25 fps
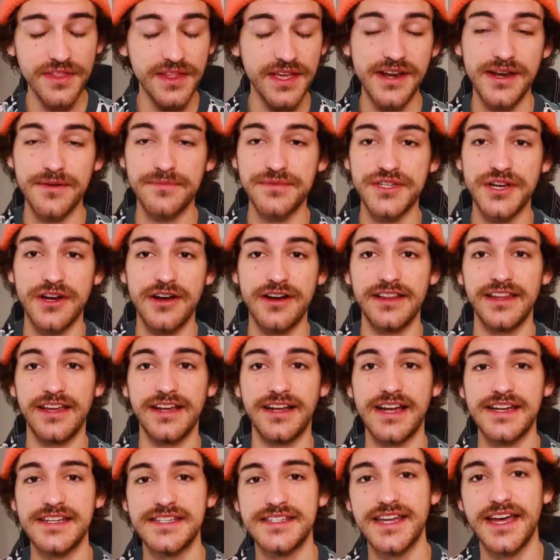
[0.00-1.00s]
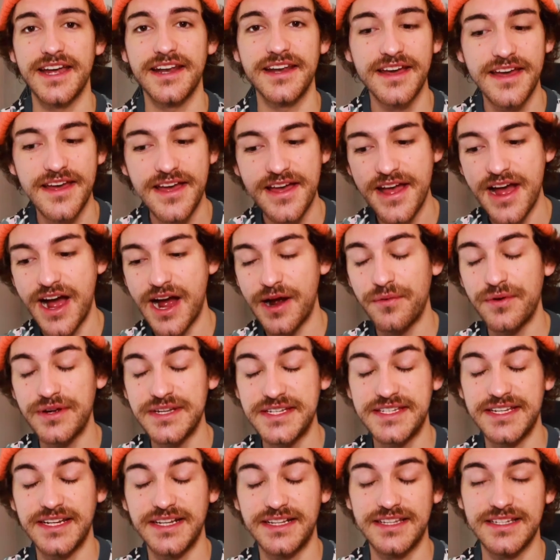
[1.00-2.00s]
And I'm sorry, like I said, I
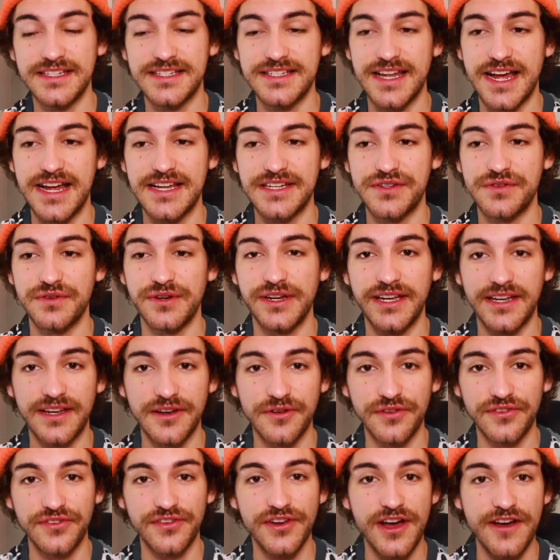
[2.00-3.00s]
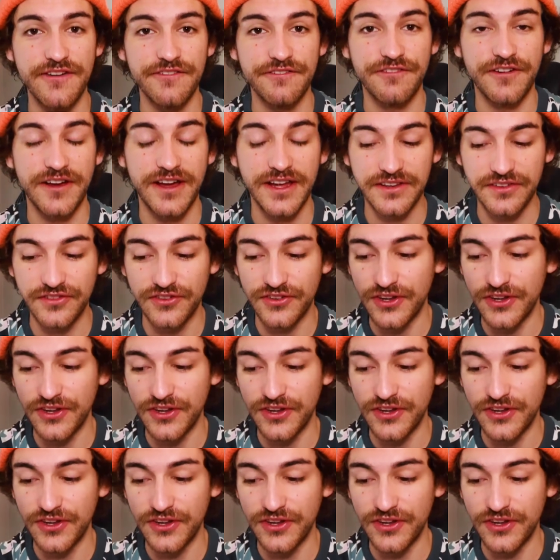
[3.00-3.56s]
was sick this last week. It was not fun.